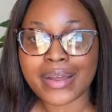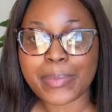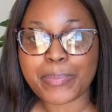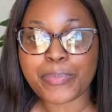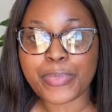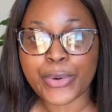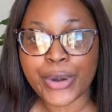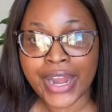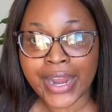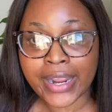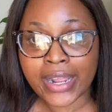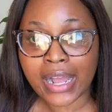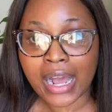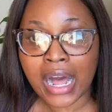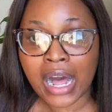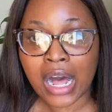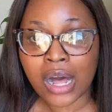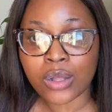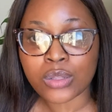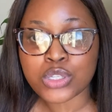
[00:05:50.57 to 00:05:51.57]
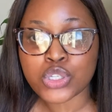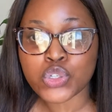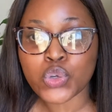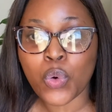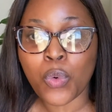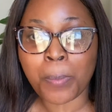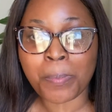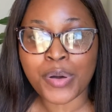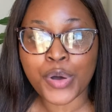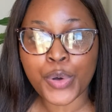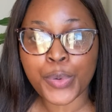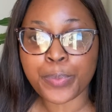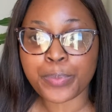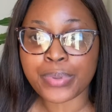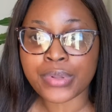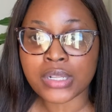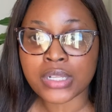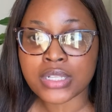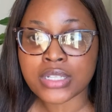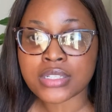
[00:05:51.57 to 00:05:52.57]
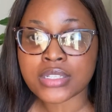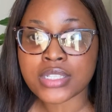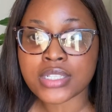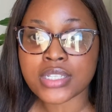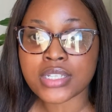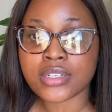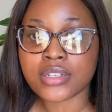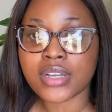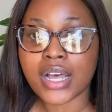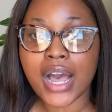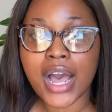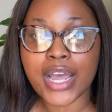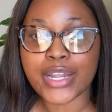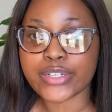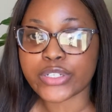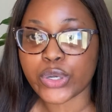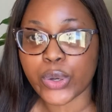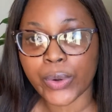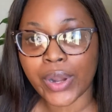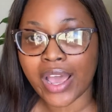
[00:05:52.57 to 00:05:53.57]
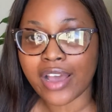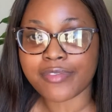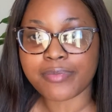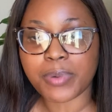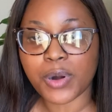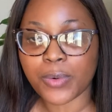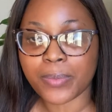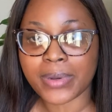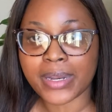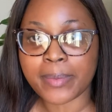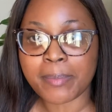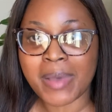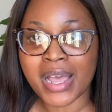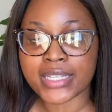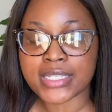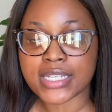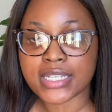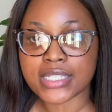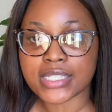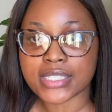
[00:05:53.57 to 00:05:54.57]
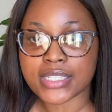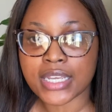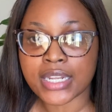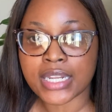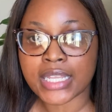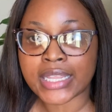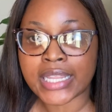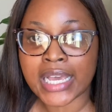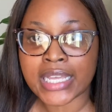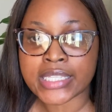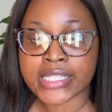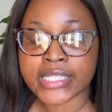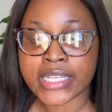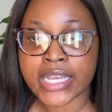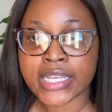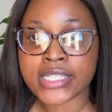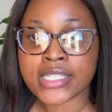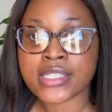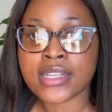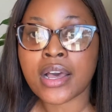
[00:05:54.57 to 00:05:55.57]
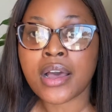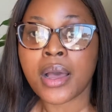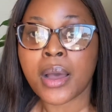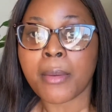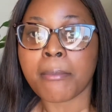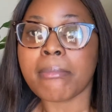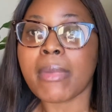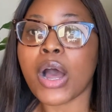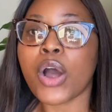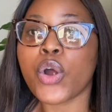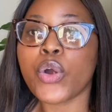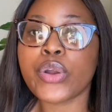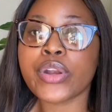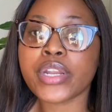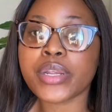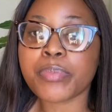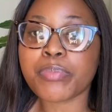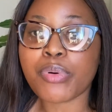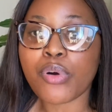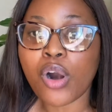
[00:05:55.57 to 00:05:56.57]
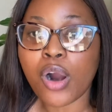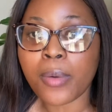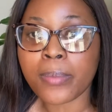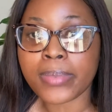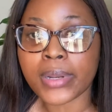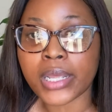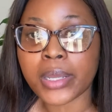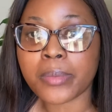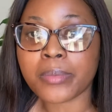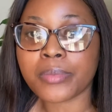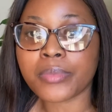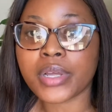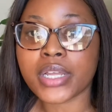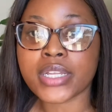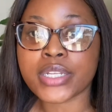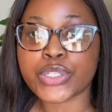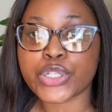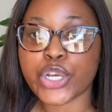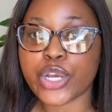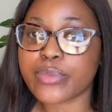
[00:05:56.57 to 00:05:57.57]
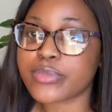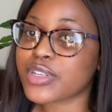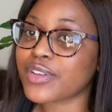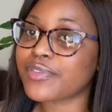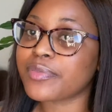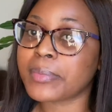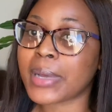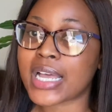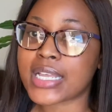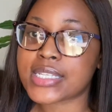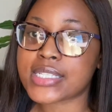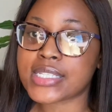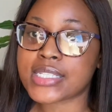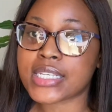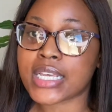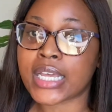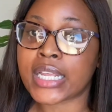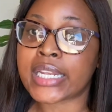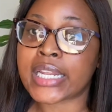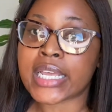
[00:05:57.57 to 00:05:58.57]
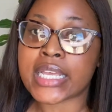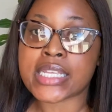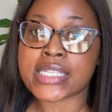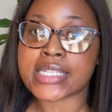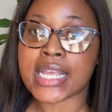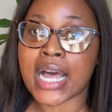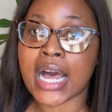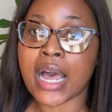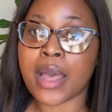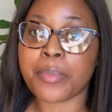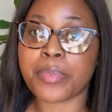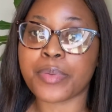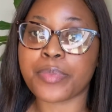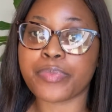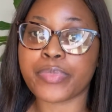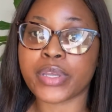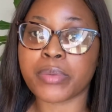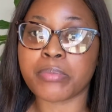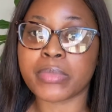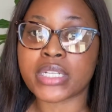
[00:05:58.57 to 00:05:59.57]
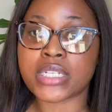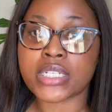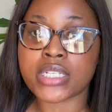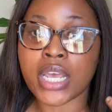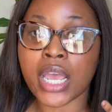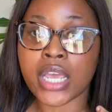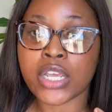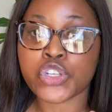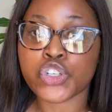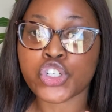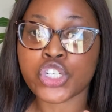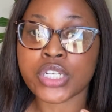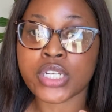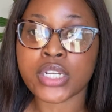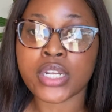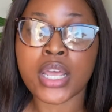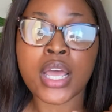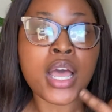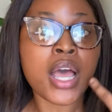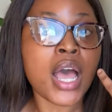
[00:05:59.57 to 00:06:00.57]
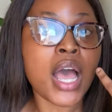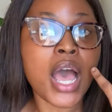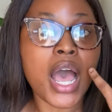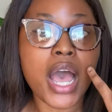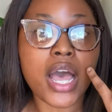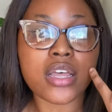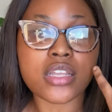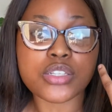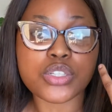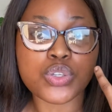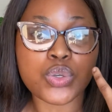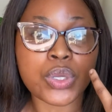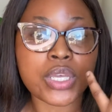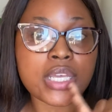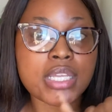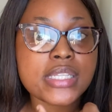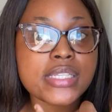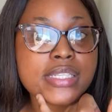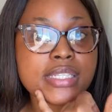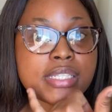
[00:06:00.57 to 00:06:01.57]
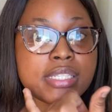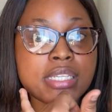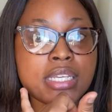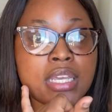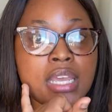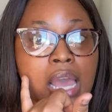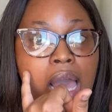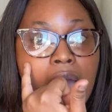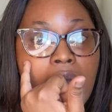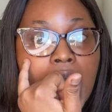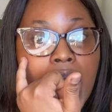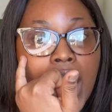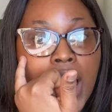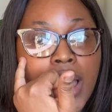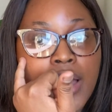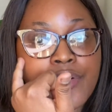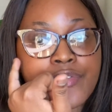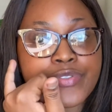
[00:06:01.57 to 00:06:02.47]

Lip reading: breakouts or pimples. I don't have problematic skin in that sense. My only problem in terms of my skin is hyperpigmentation. As you can see, I have